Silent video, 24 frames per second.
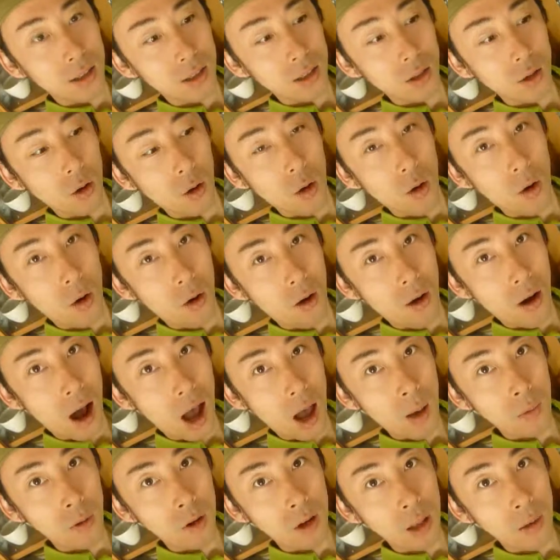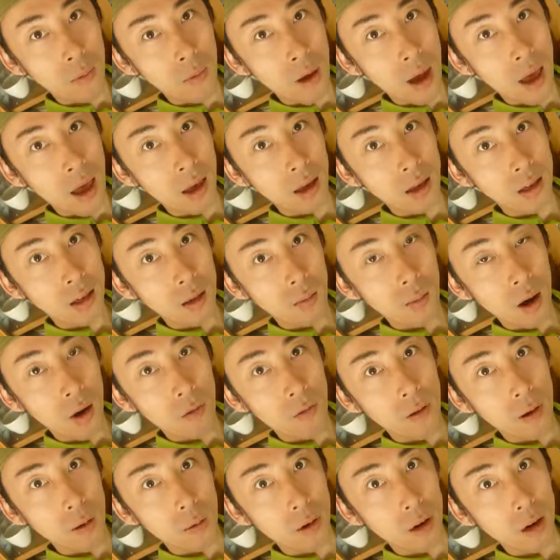So I'm gonna make my
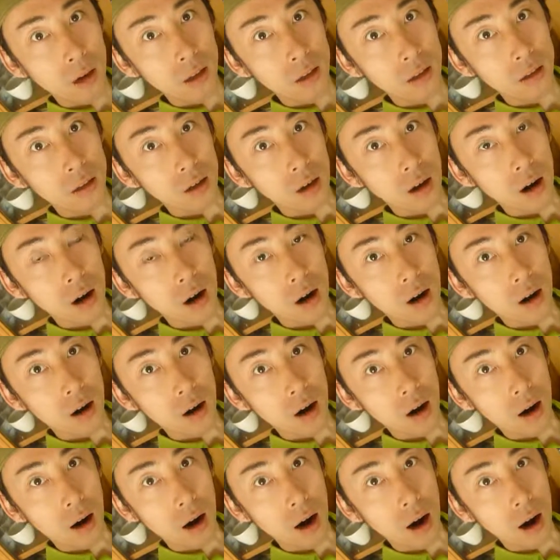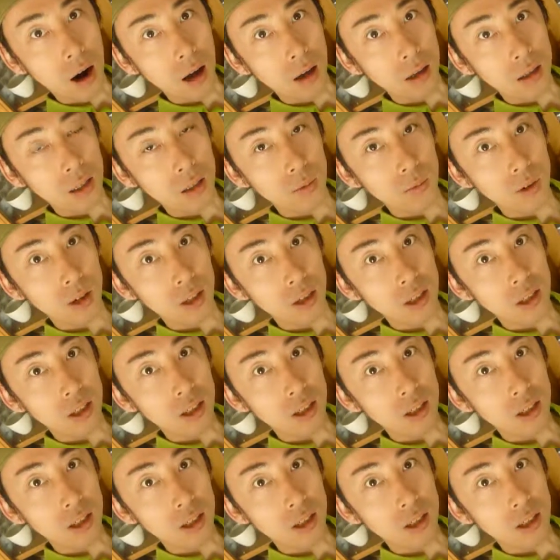favorite uh, ice peach